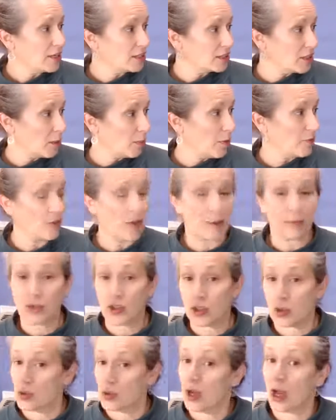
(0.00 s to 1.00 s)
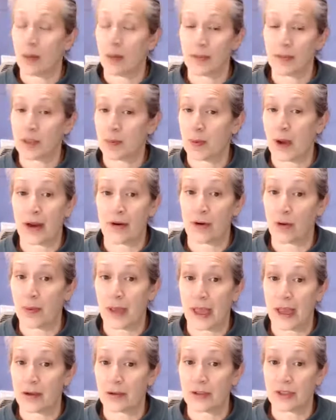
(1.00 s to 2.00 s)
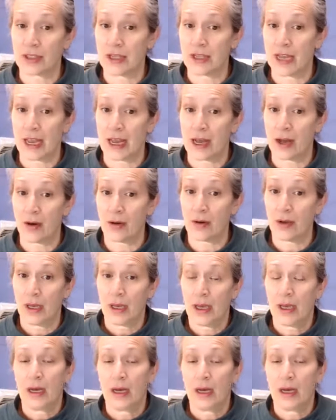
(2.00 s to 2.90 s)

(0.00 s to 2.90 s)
some of them do come spiral bound now.